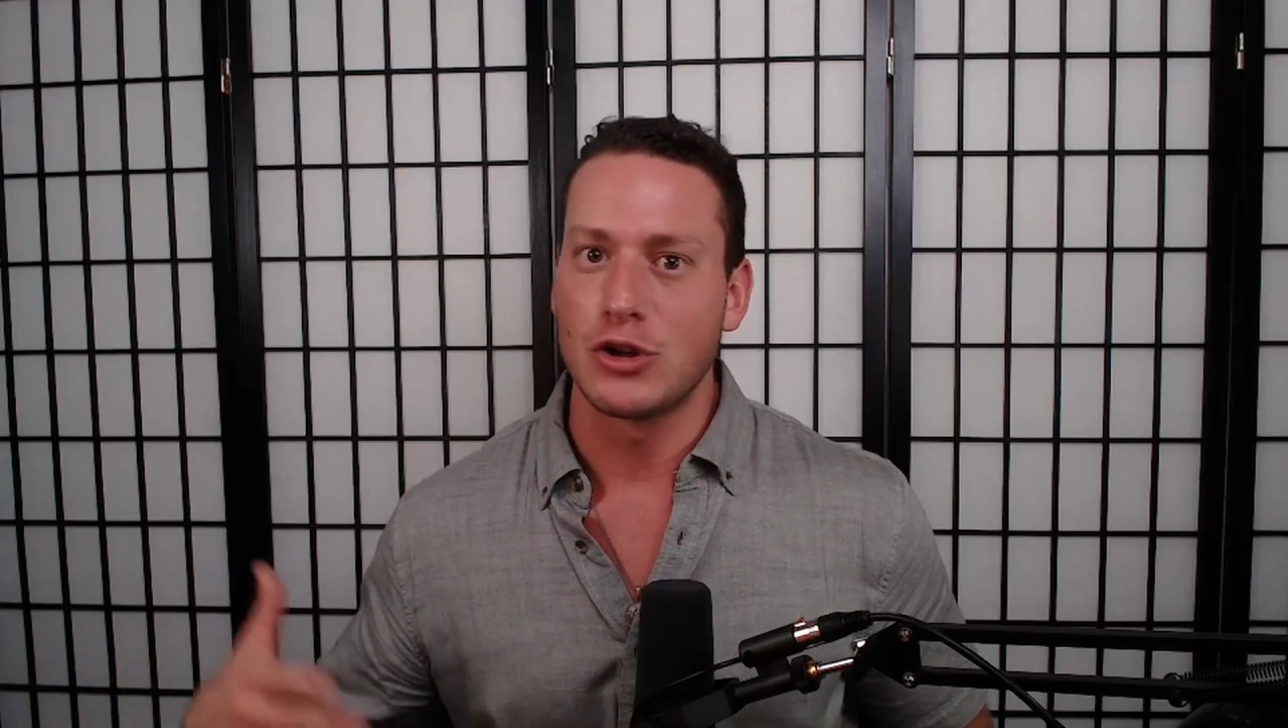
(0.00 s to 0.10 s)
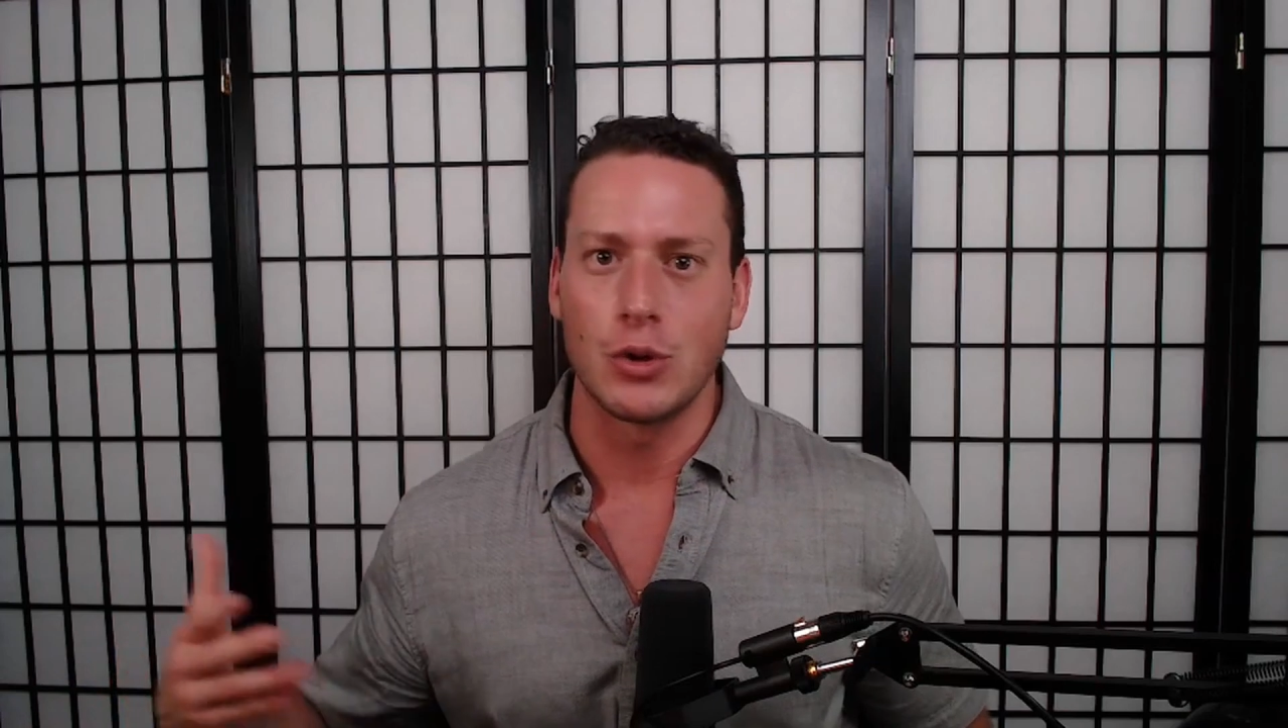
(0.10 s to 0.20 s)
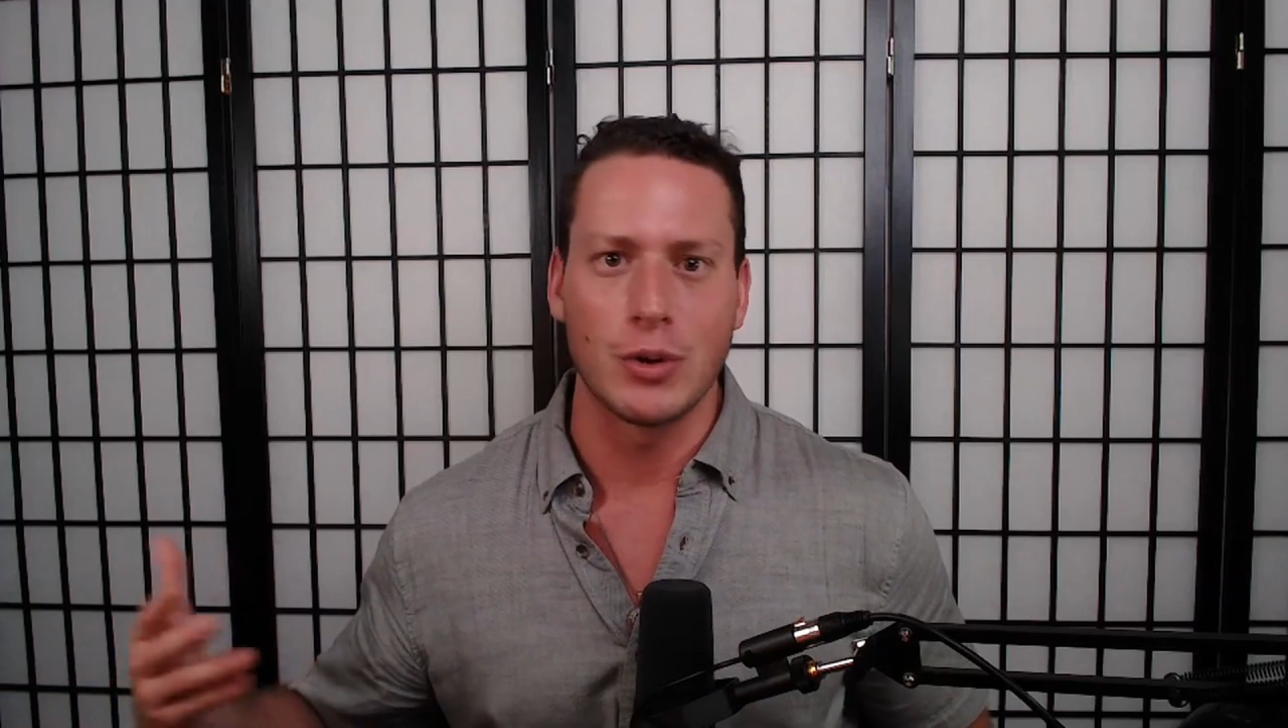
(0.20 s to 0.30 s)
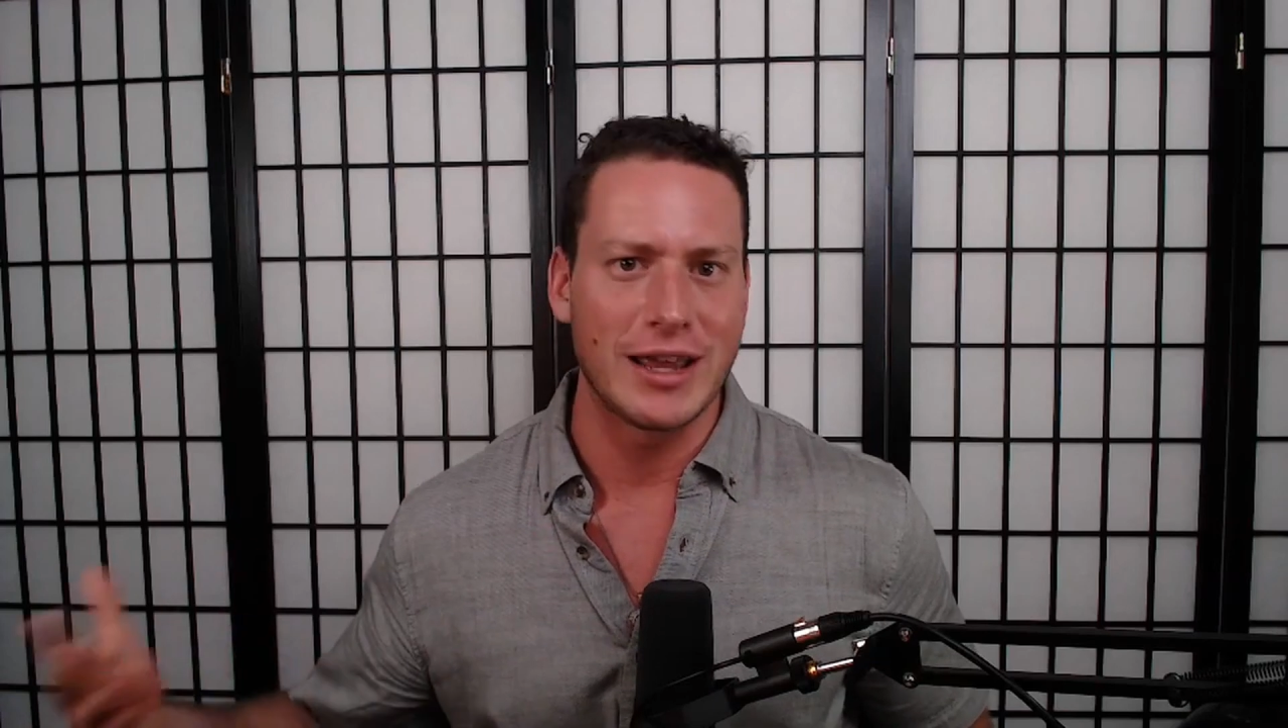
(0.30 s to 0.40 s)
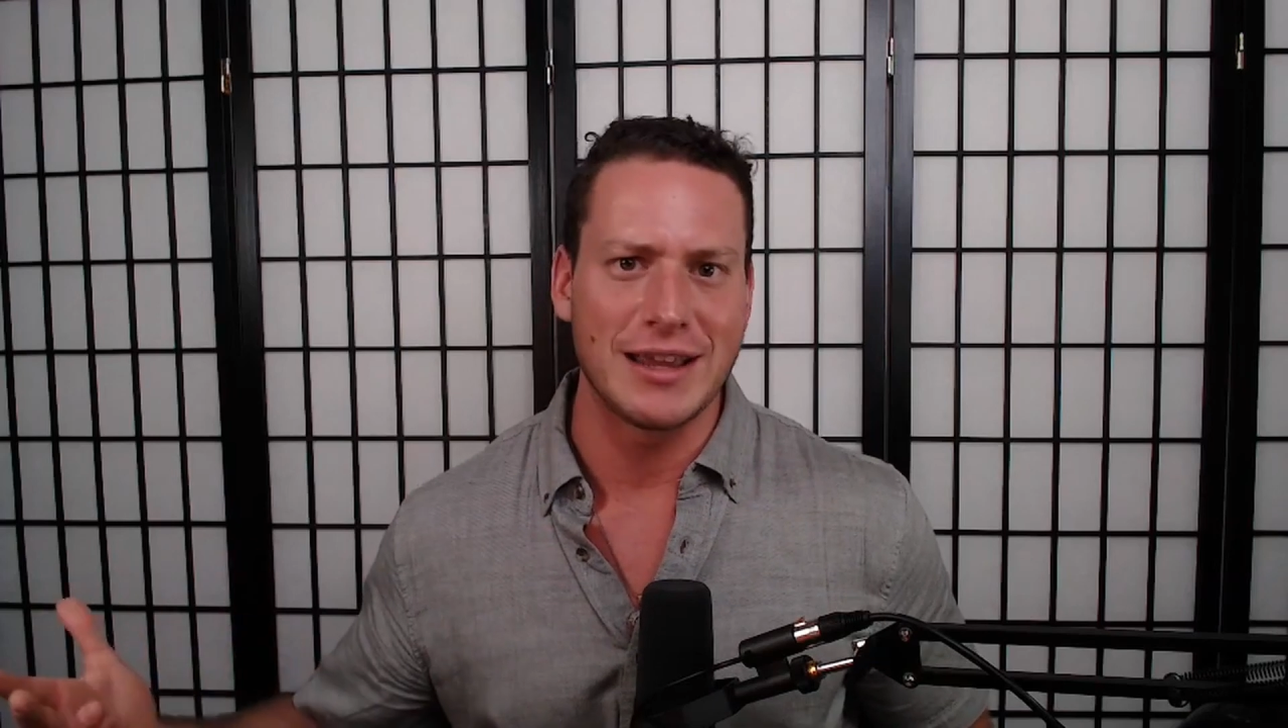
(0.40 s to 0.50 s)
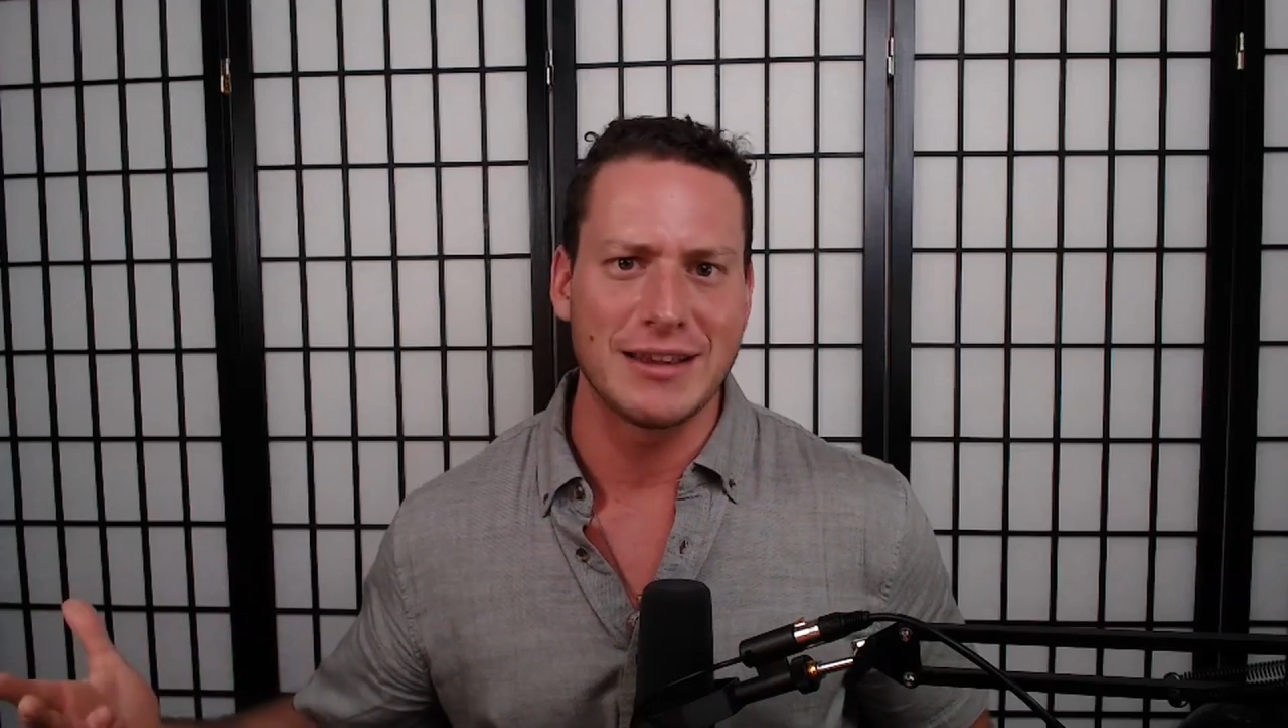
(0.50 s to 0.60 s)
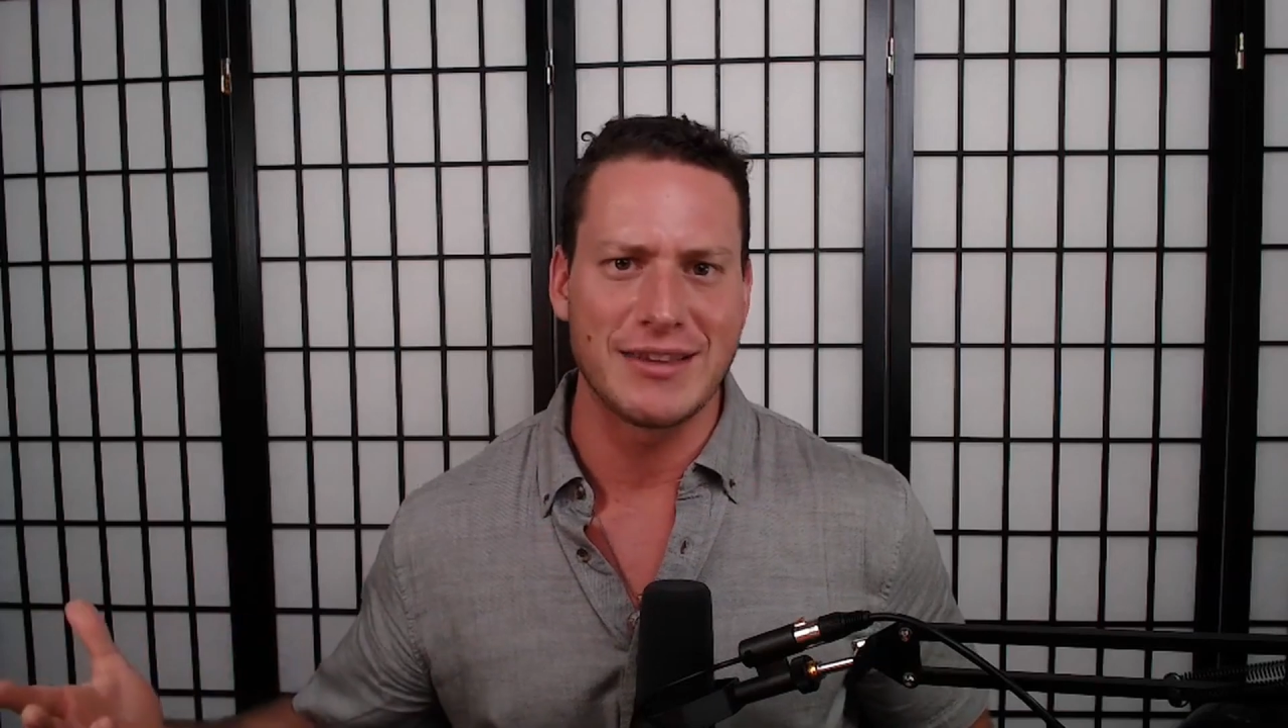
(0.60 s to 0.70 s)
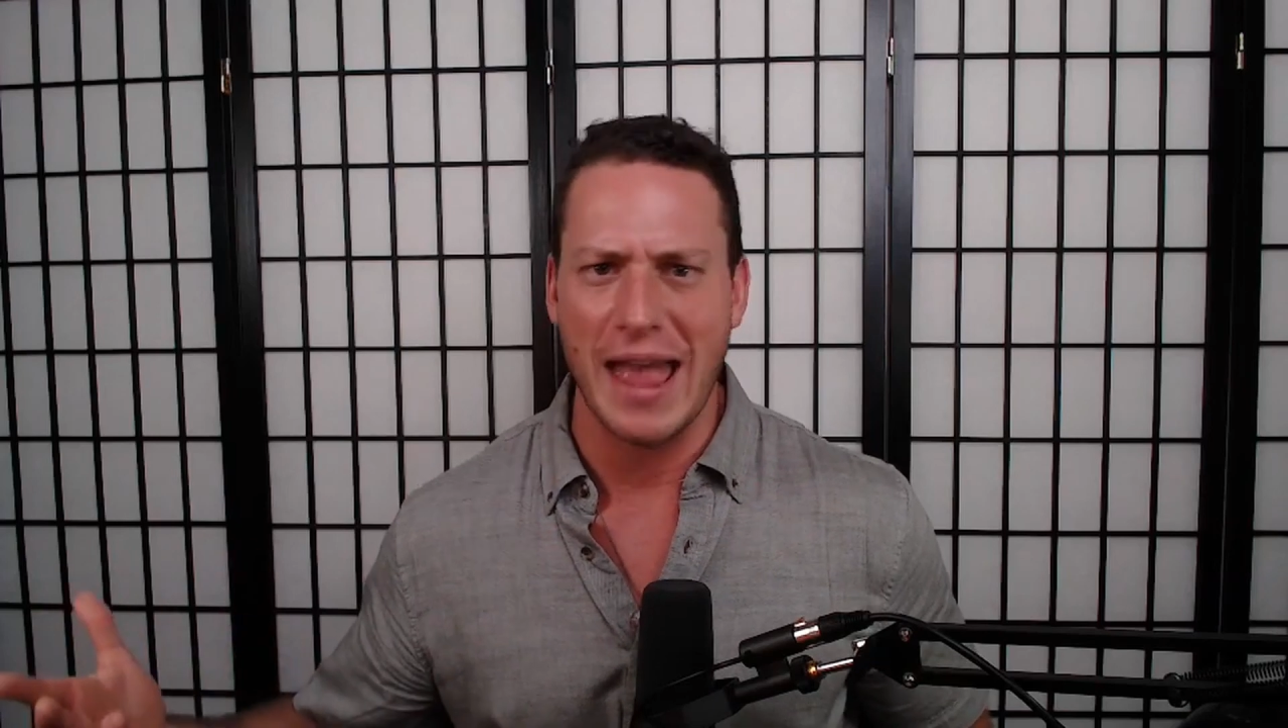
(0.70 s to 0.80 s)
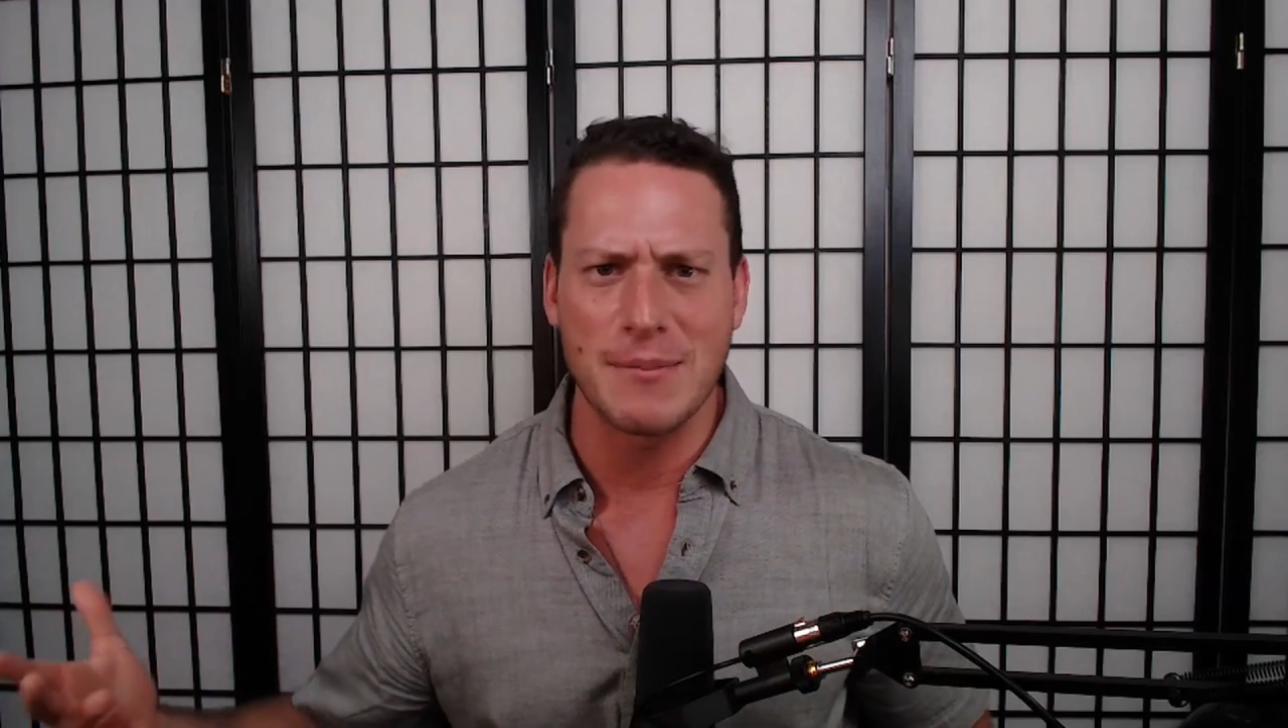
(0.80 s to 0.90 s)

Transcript: to his